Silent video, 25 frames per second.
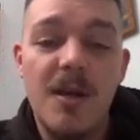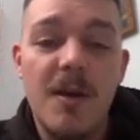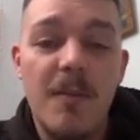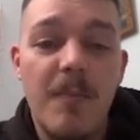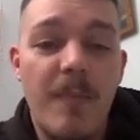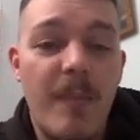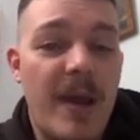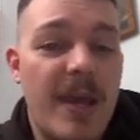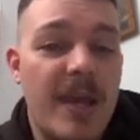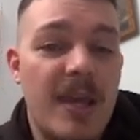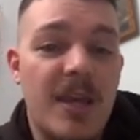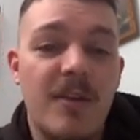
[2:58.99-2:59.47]

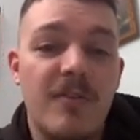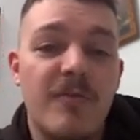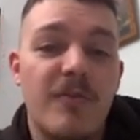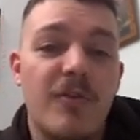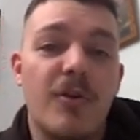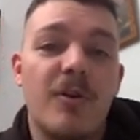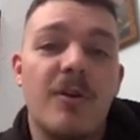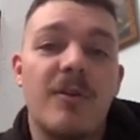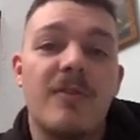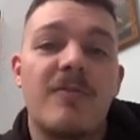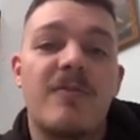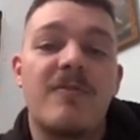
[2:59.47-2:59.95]
might
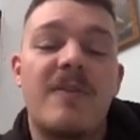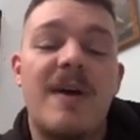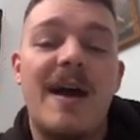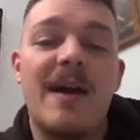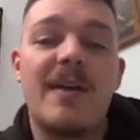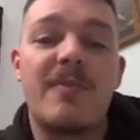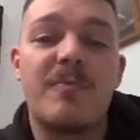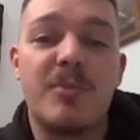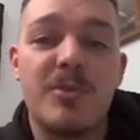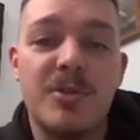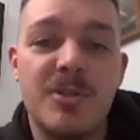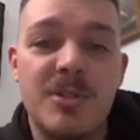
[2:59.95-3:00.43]
convert at
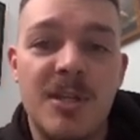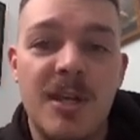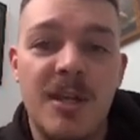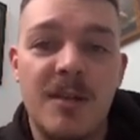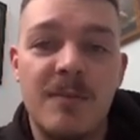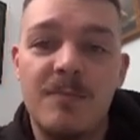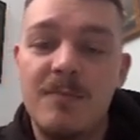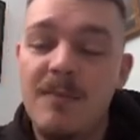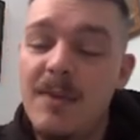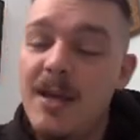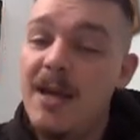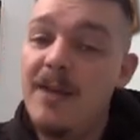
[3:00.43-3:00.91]
5%.
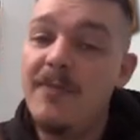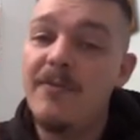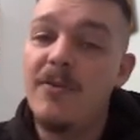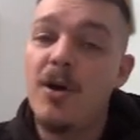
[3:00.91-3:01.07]
Out of